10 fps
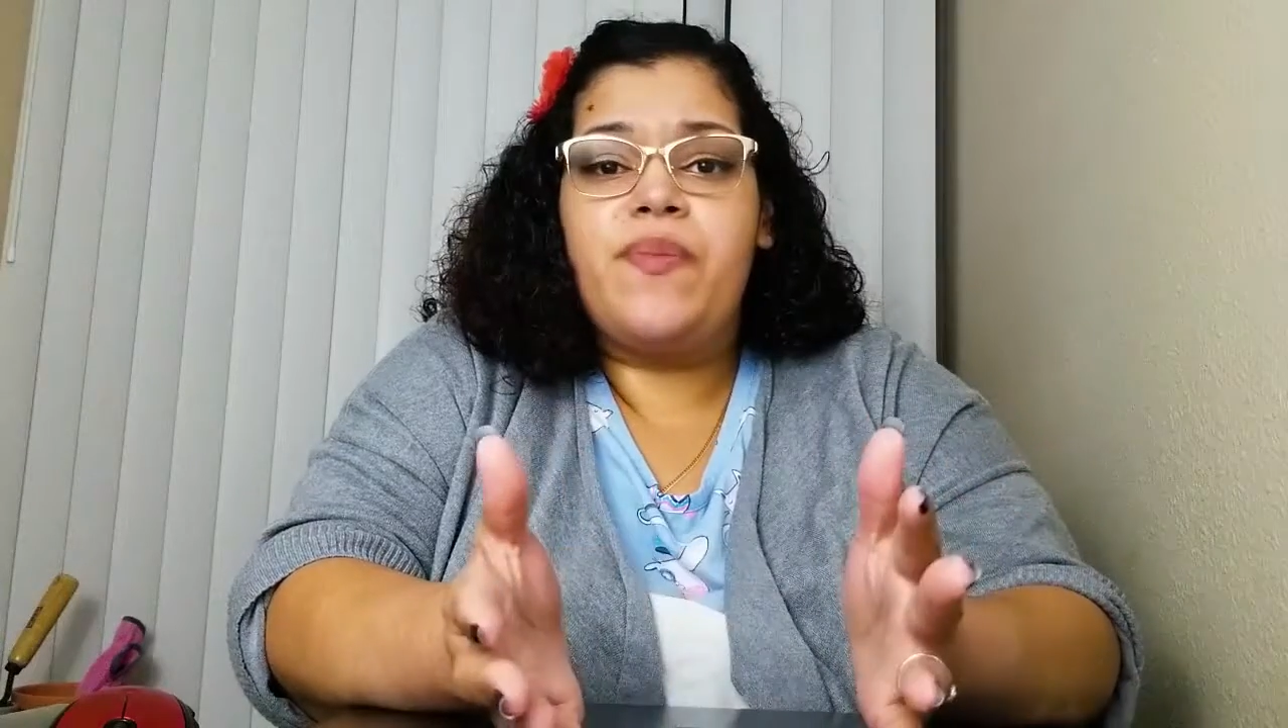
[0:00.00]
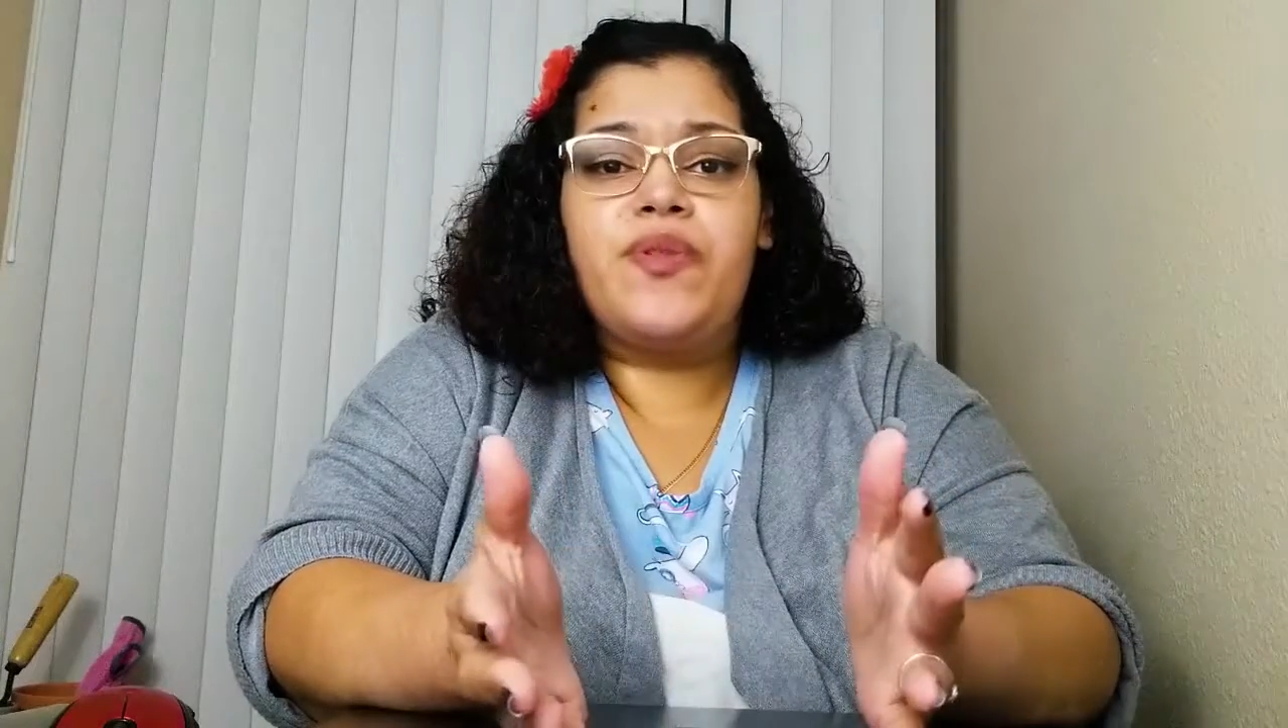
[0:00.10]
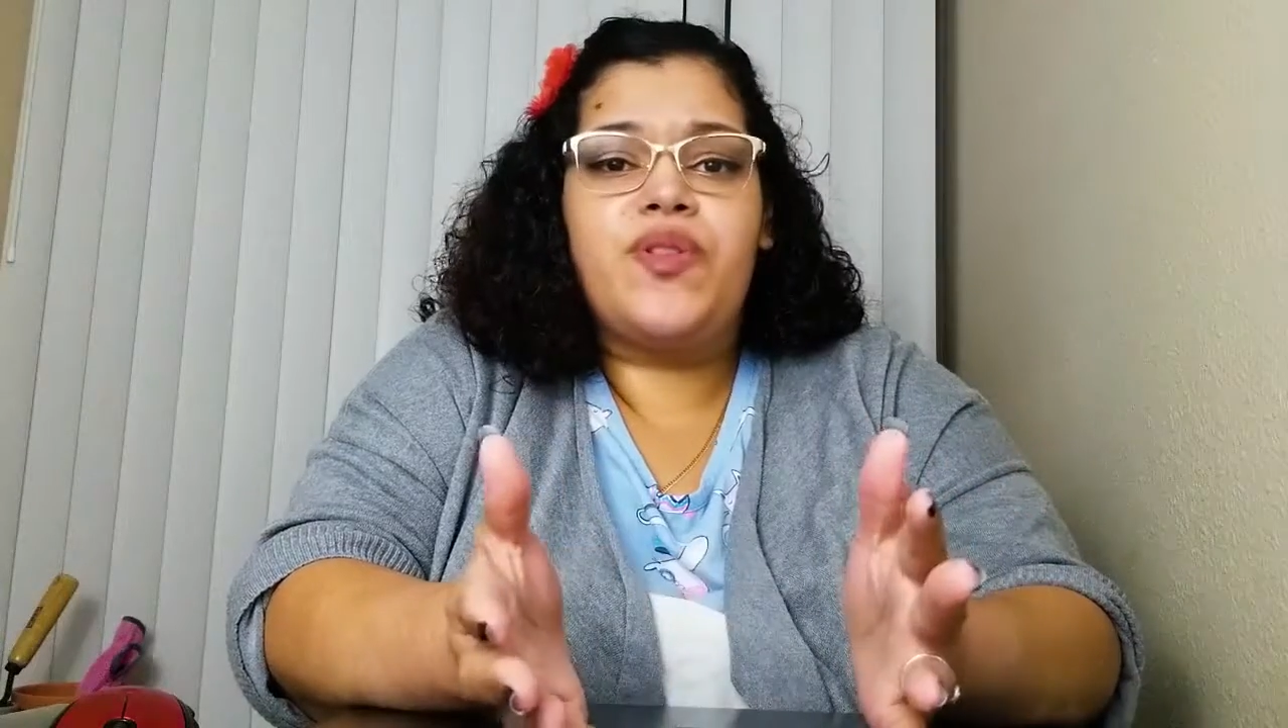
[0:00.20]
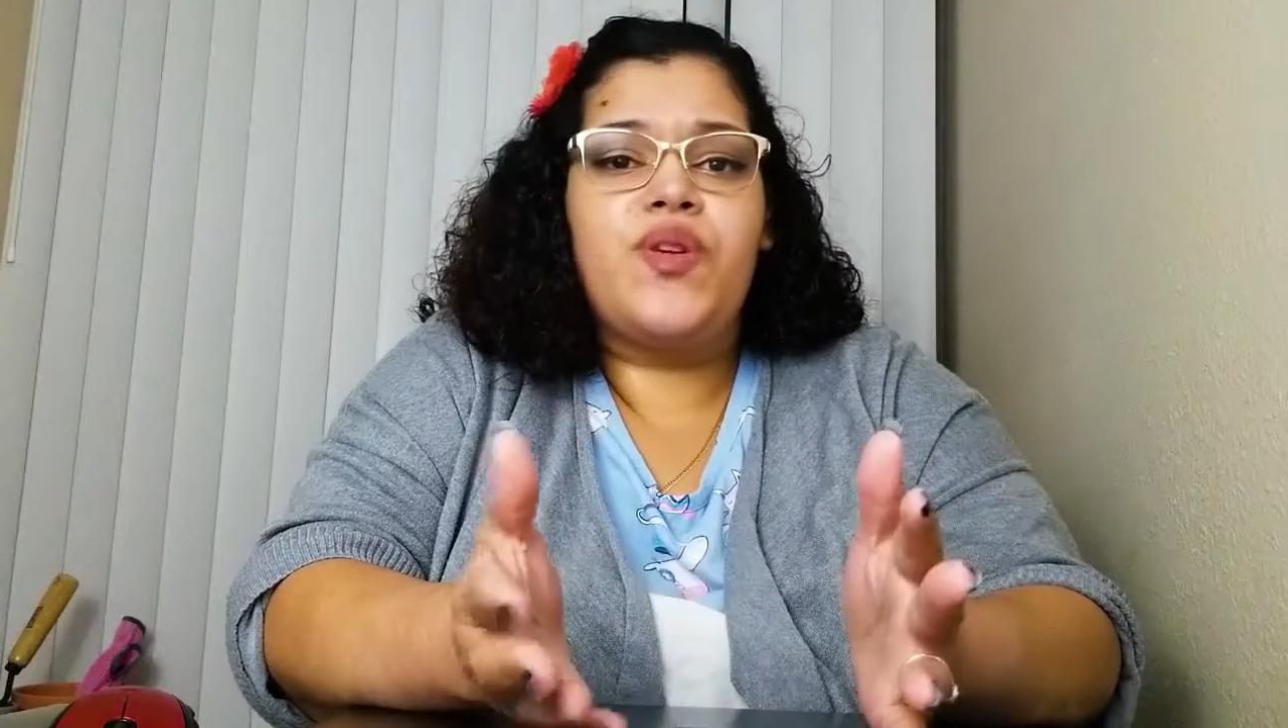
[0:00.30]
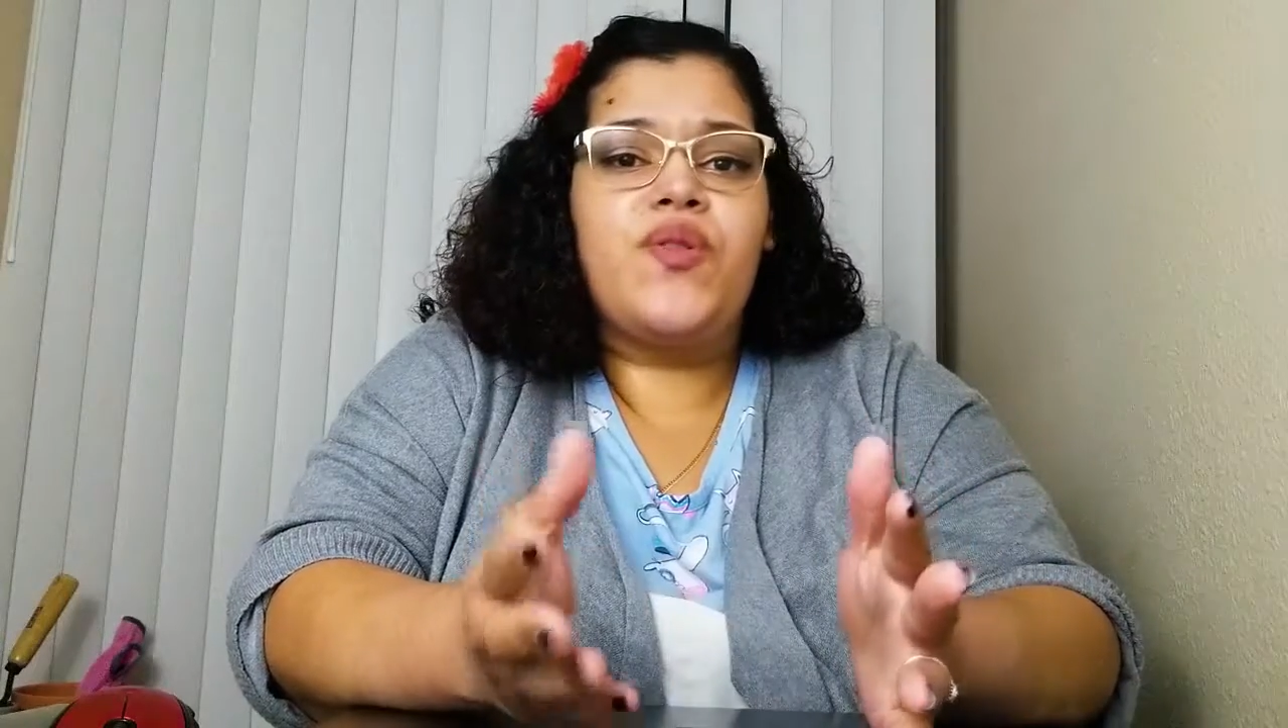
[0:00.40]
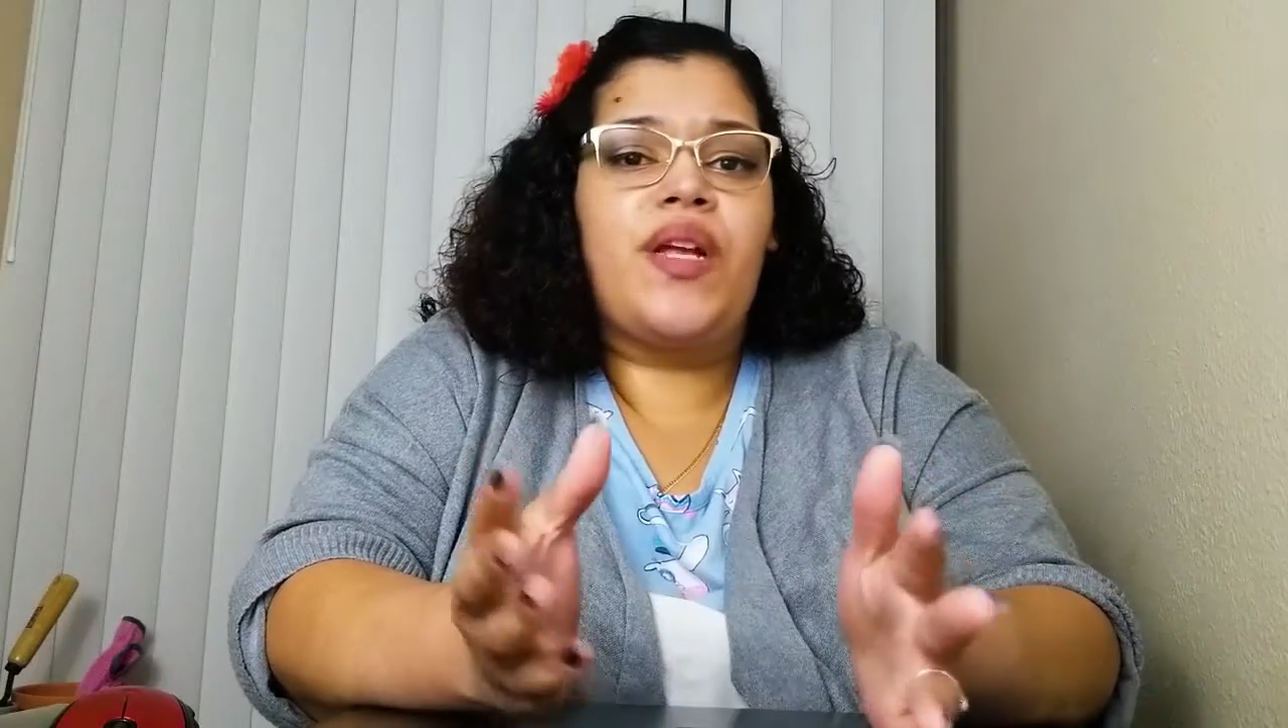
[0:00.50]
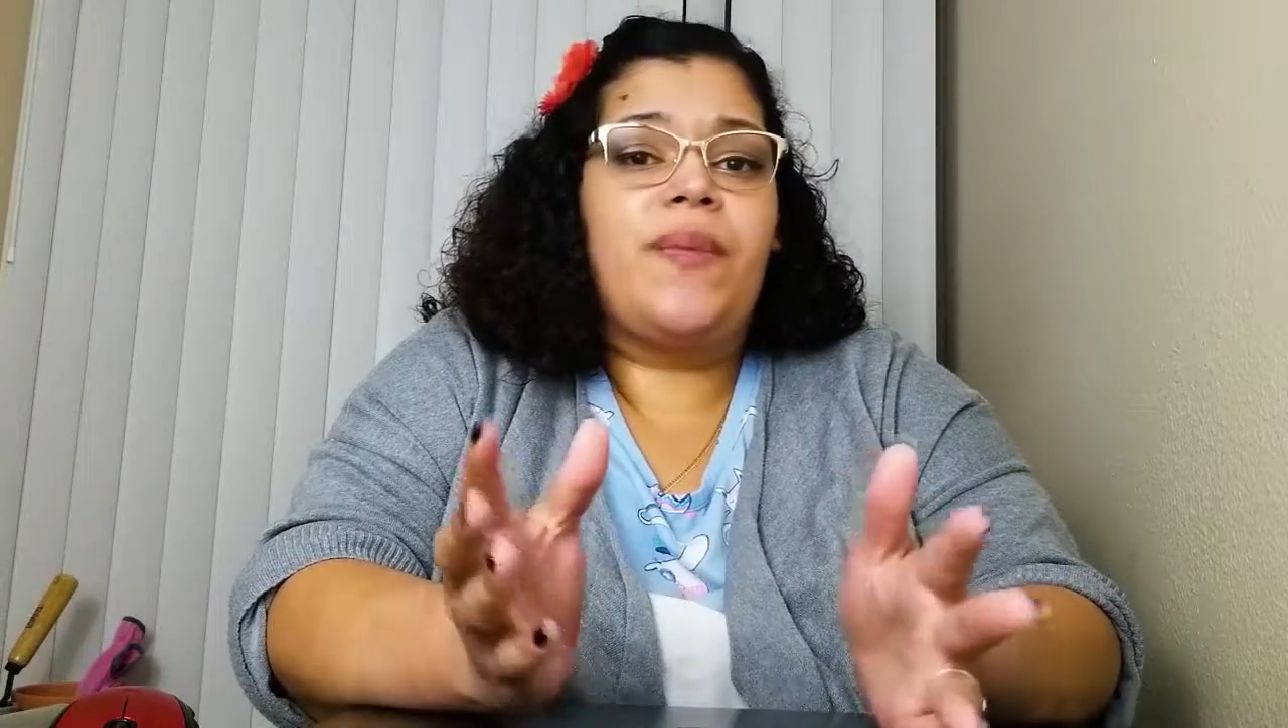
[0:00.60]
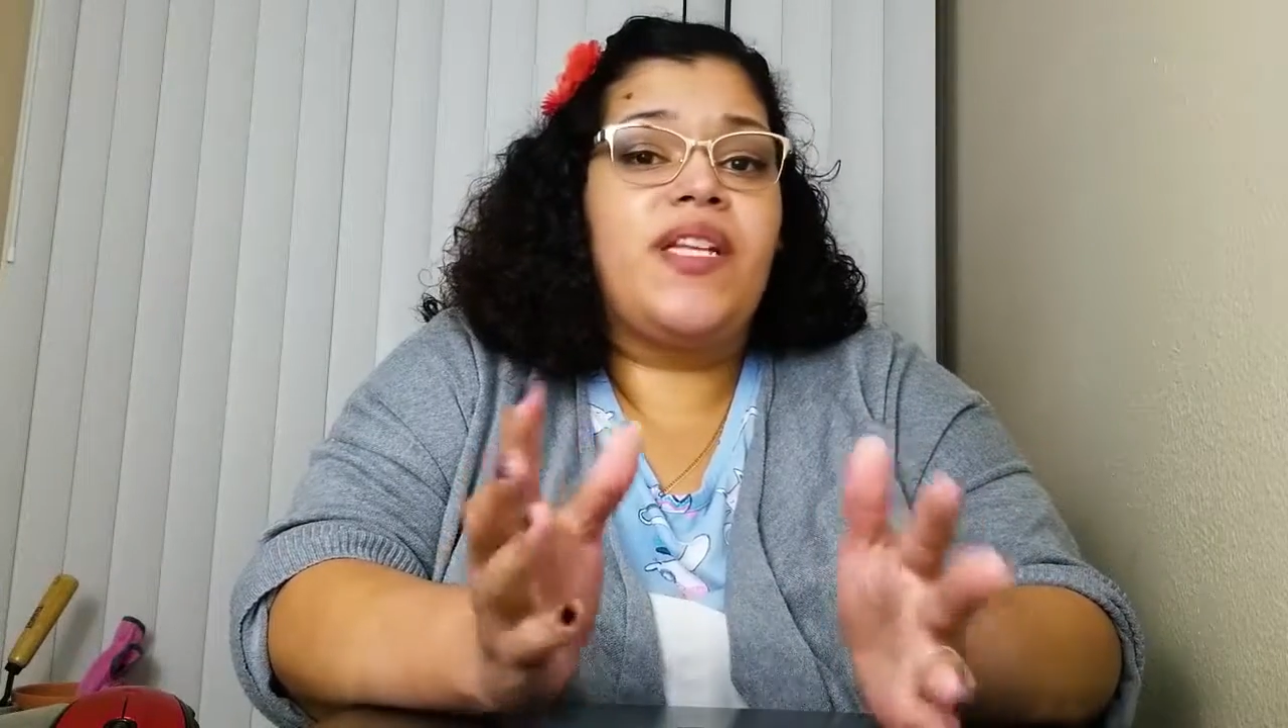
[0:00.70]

episode.